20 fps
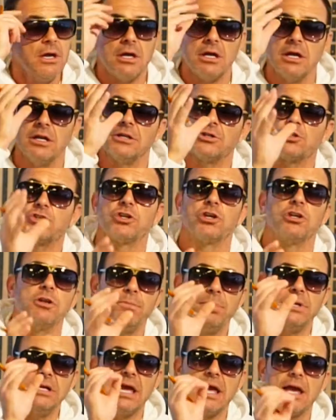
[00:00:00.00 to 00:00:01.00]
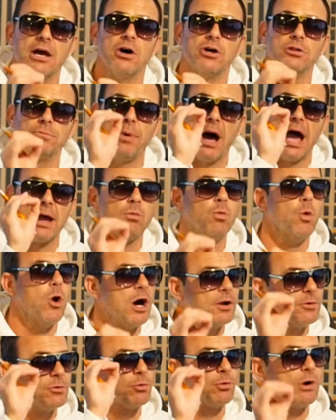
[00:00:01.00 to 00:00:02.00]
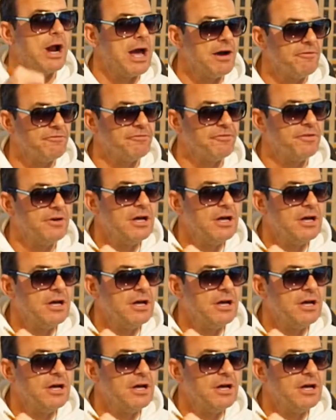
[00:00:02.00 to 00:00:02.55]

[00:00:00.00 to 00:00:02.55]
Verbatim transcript: And it shouldn't be held by one ref.